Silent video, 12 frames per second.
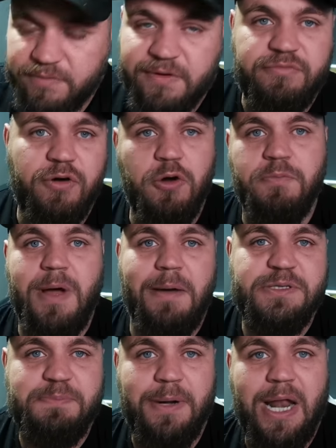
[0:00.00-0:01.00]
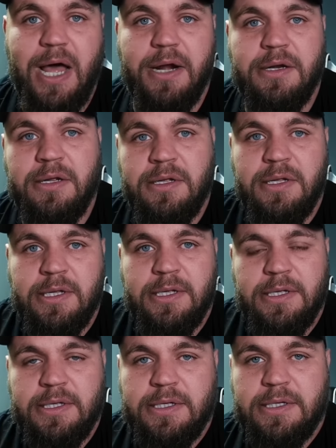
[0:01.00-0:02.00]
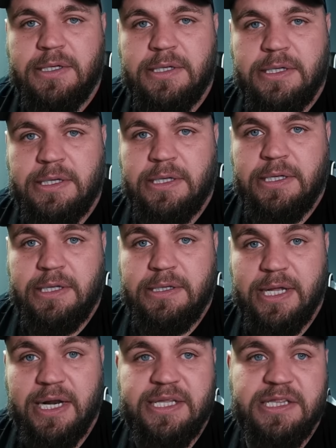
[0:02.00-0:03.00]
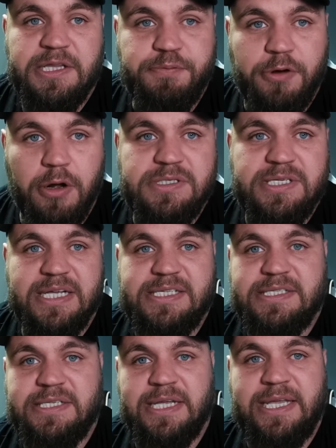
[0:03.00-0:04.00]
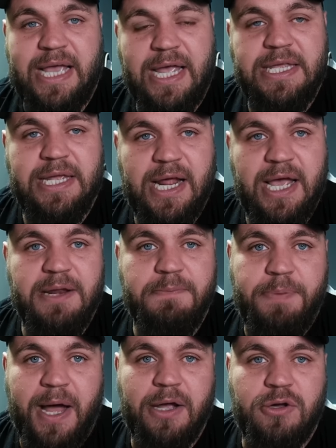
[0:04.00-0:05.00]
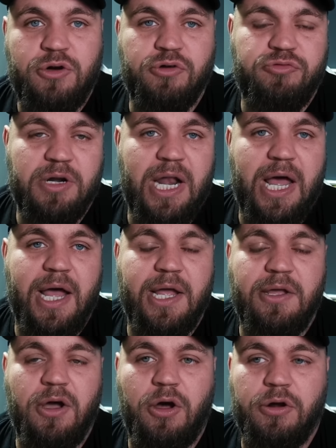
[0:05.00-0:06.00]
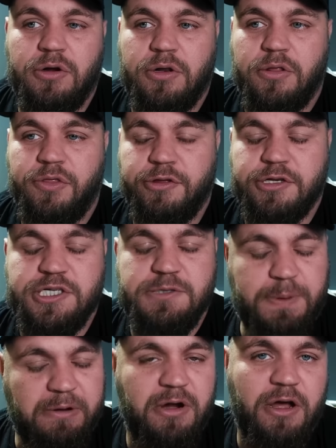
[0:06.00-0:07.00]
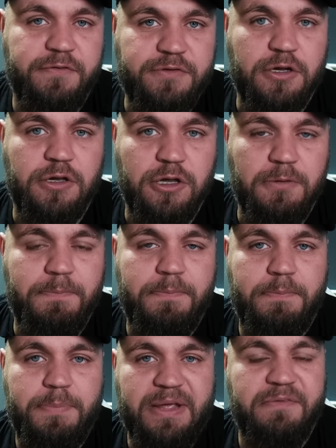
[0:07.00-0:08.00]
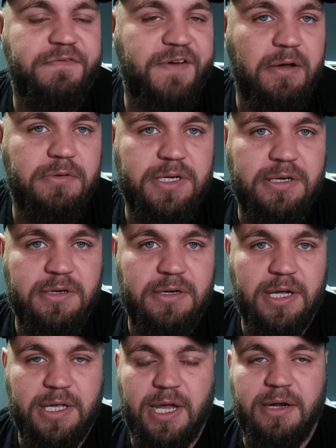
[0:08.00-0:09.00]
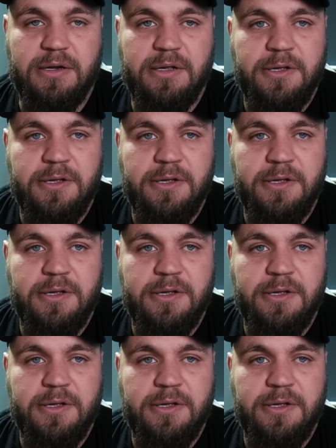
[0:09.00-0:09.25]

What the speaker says: of a roadmapped plan, then I think the process to get United back could rely on the spirit of the club being founded again.